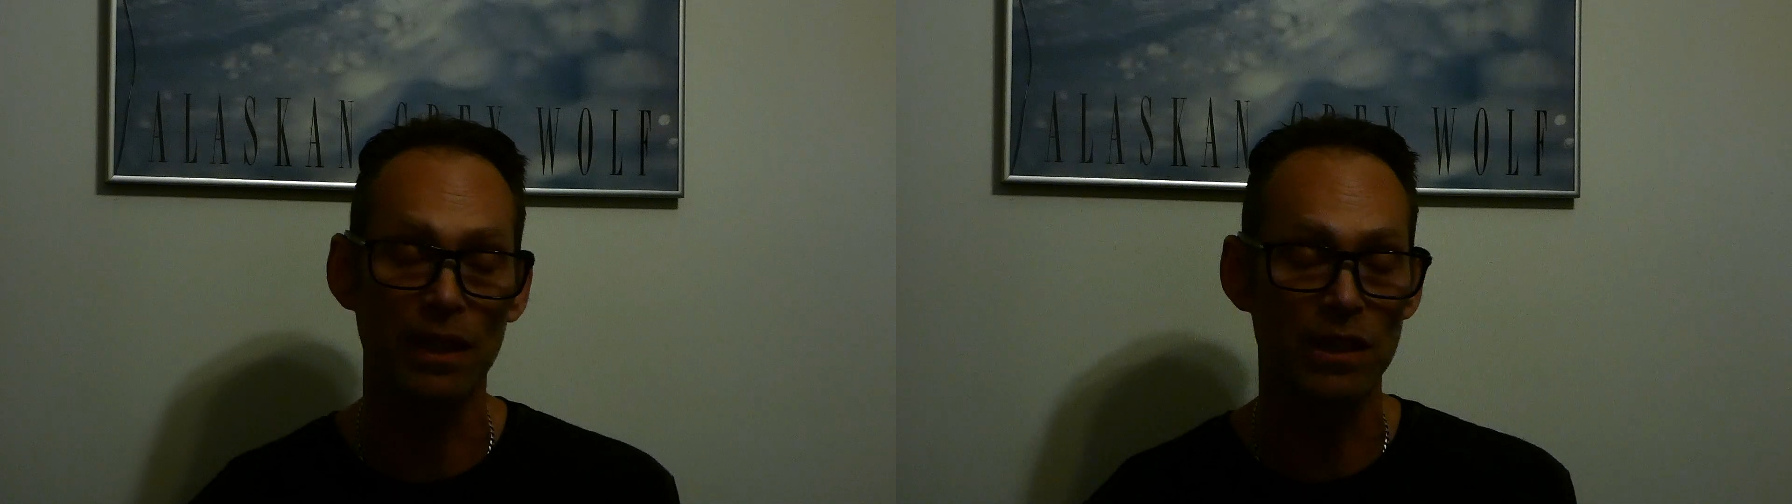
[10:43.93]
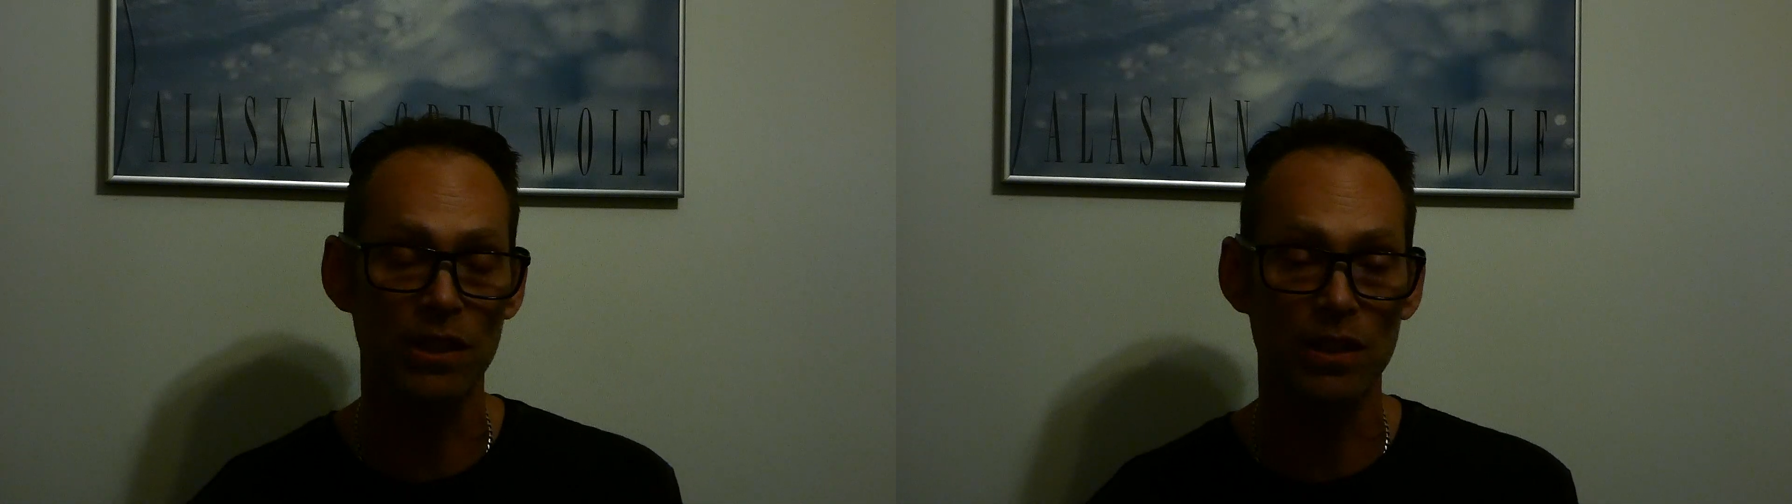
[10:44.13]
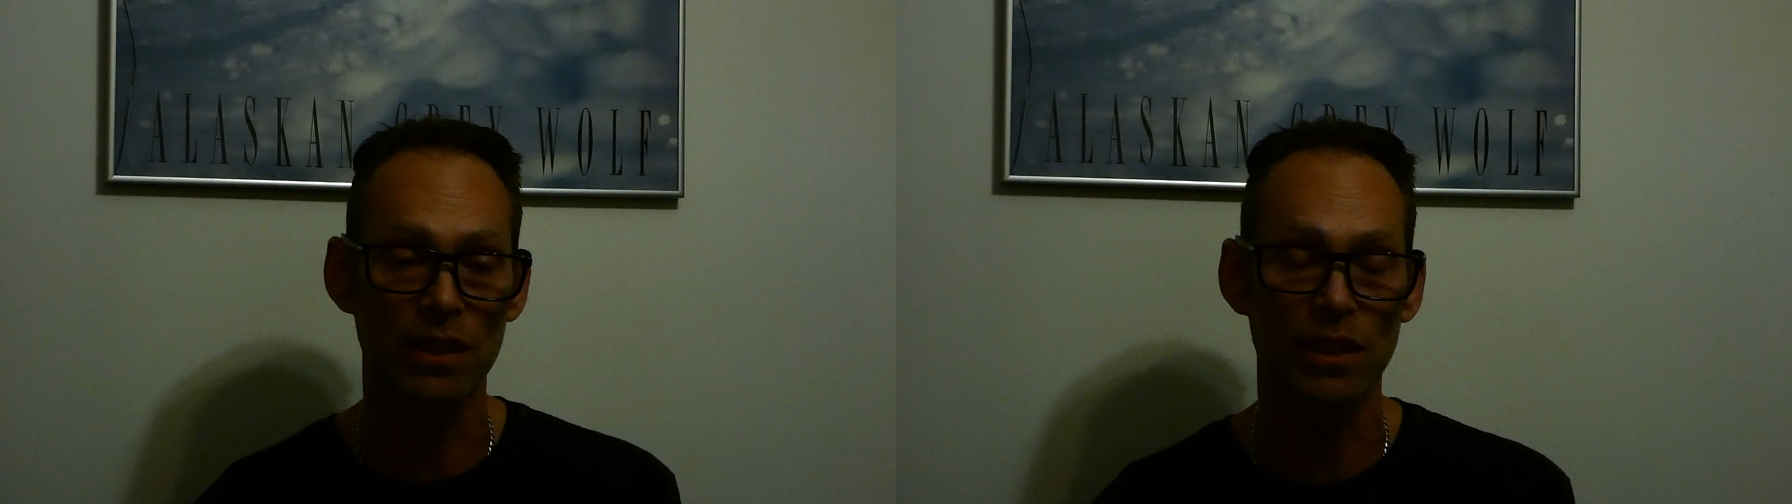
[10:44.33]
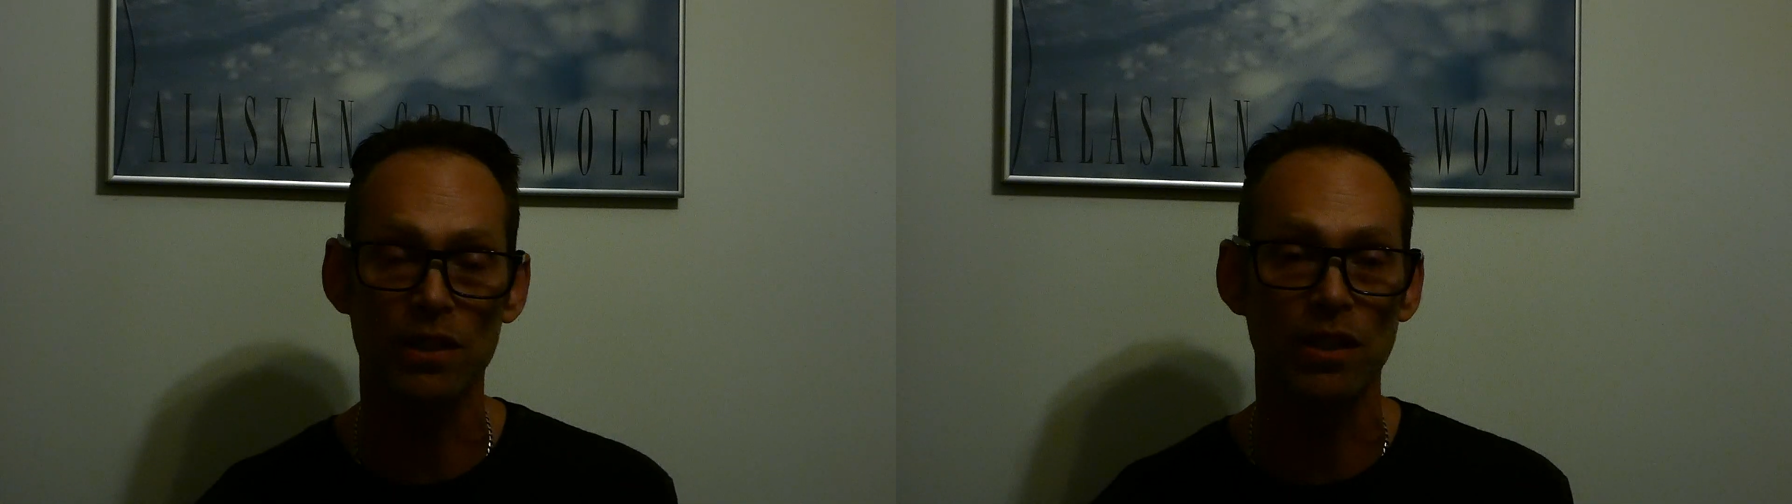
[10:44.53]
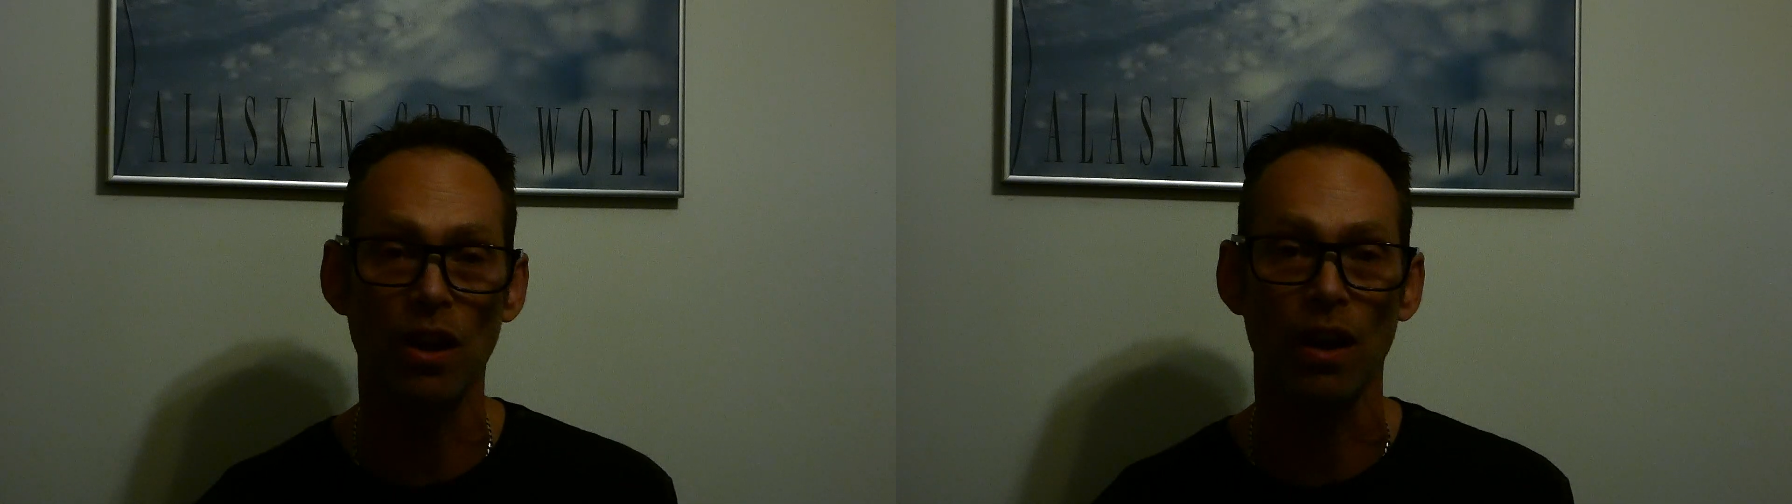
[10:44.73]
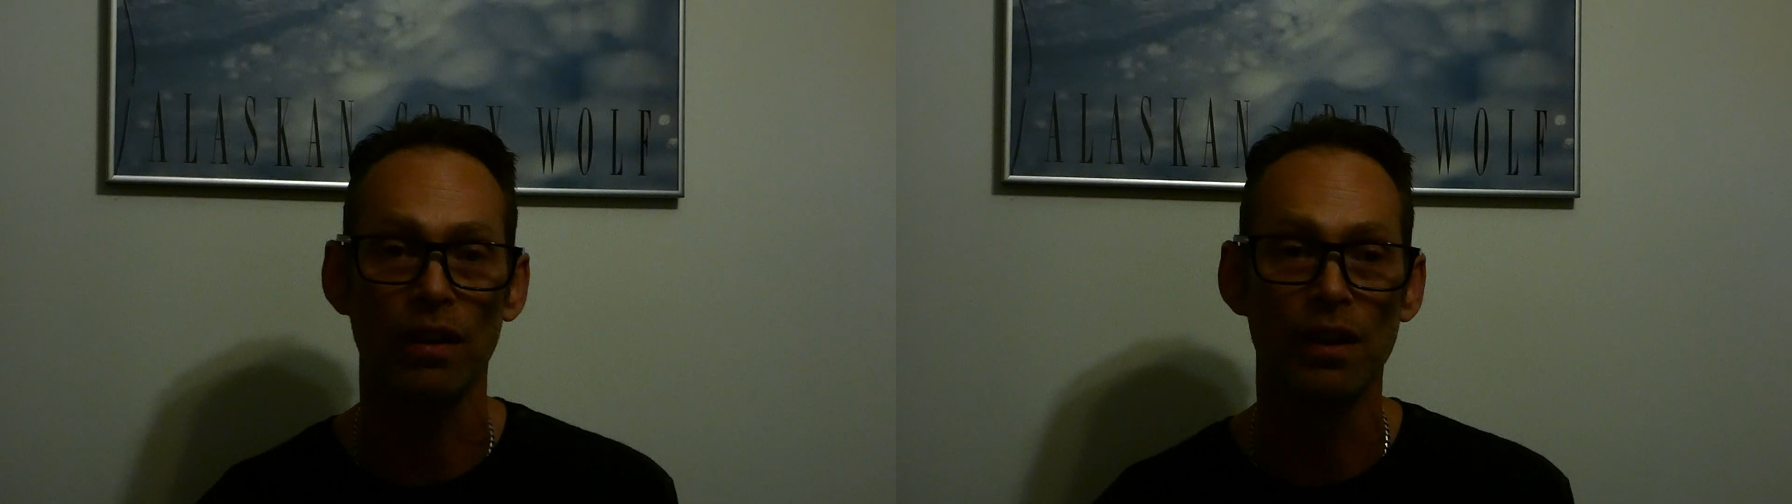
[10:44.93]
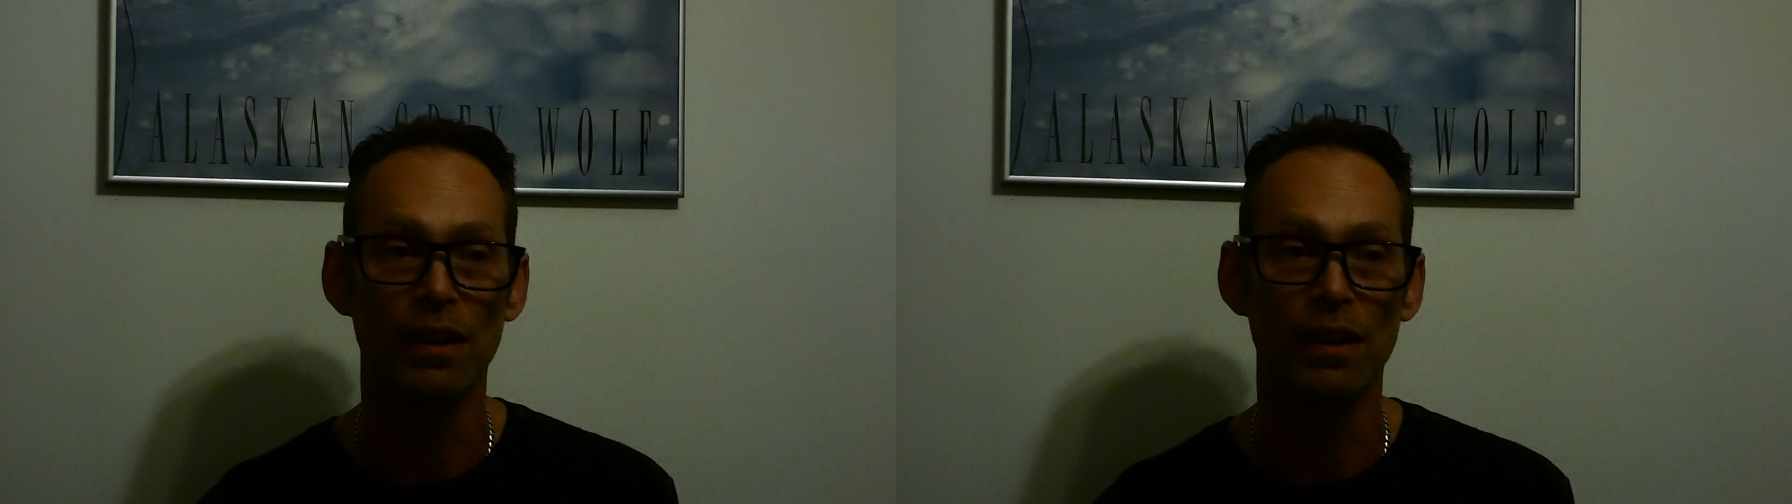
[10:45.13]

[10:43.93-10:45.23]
It's just, it's not.